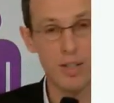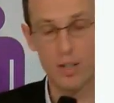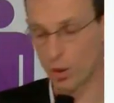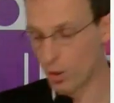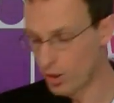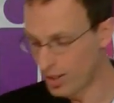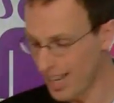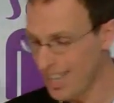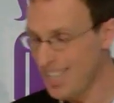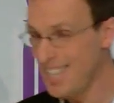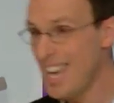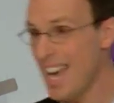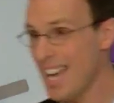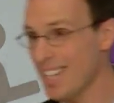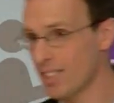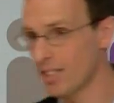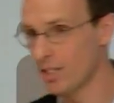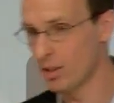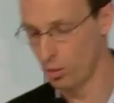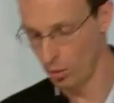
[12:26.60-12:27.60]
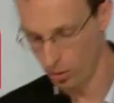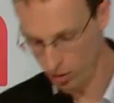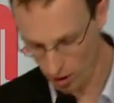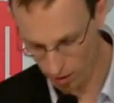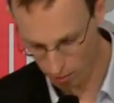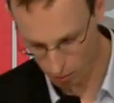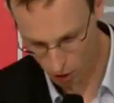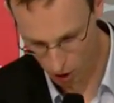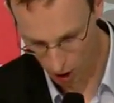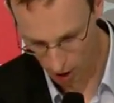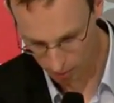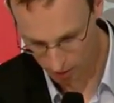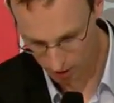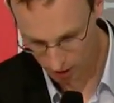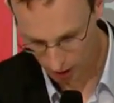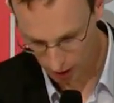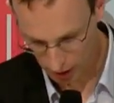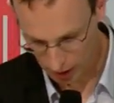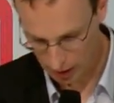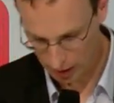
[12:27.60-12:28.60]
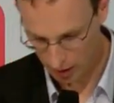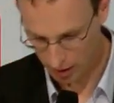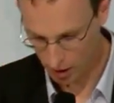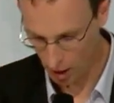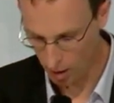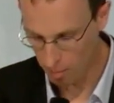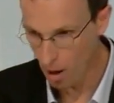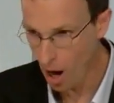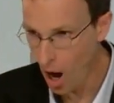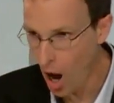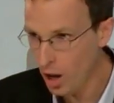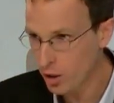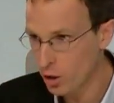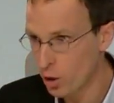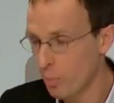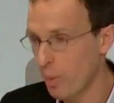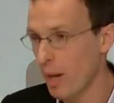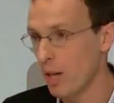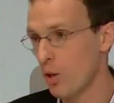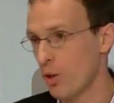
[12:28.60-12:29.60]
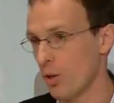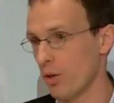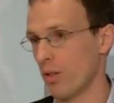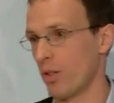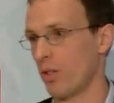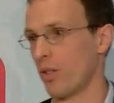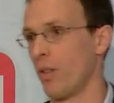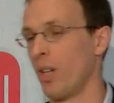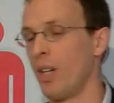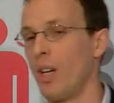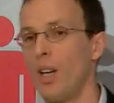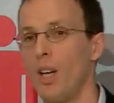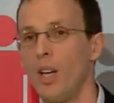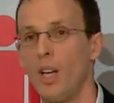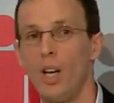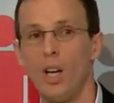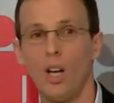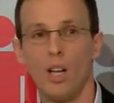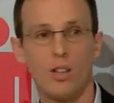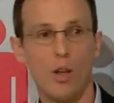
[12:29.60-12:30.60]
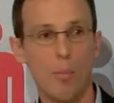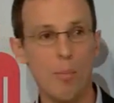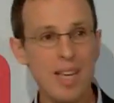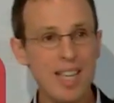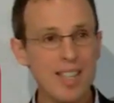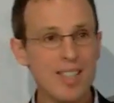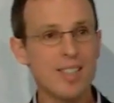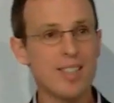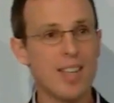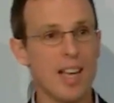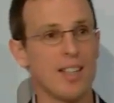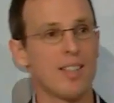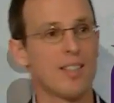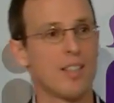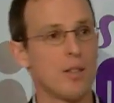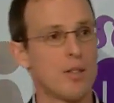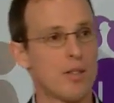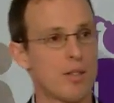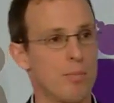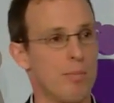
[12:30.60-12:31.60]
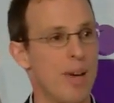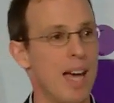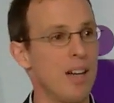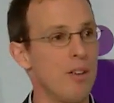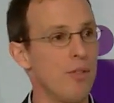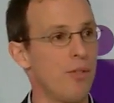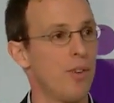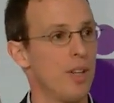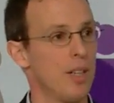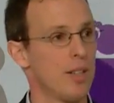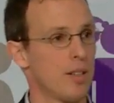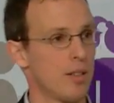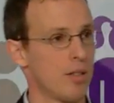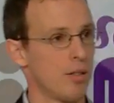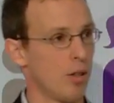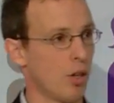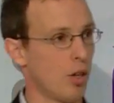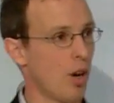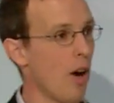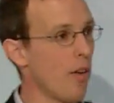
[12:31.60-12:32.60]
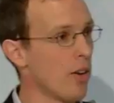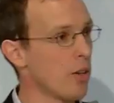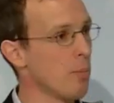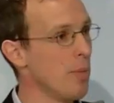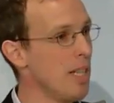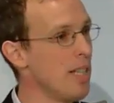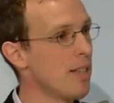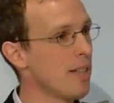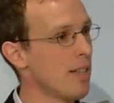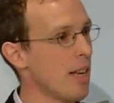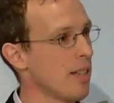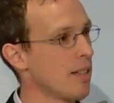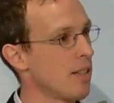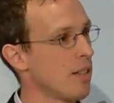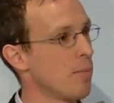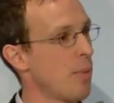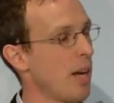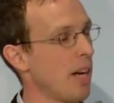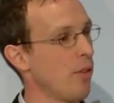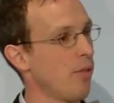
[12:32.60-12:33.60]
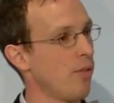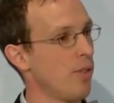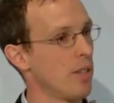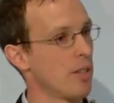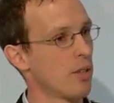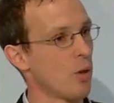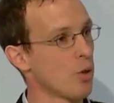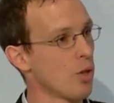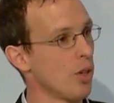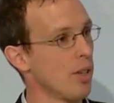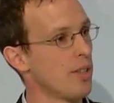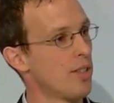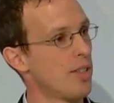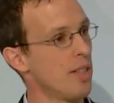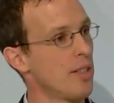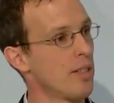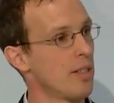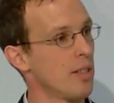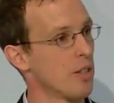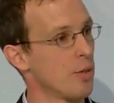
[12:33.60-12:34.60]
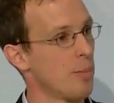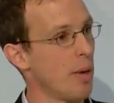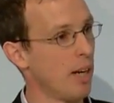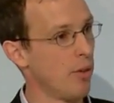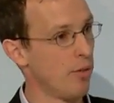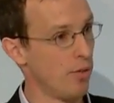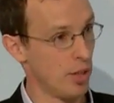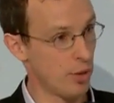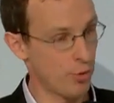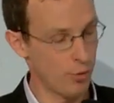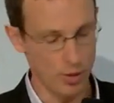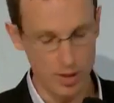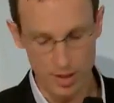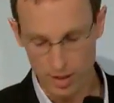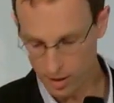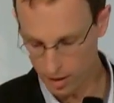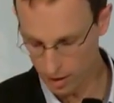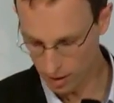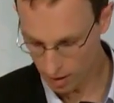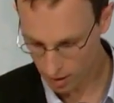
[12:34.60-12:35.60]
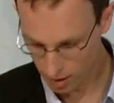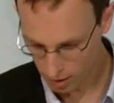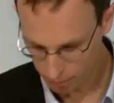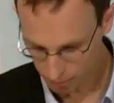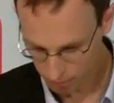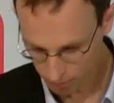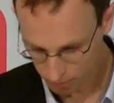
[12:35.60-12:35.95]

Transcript: to say yes to some jobs and some occupations. The means-tested benefits, the current means-tested benefits, social assistance benefits, for instance,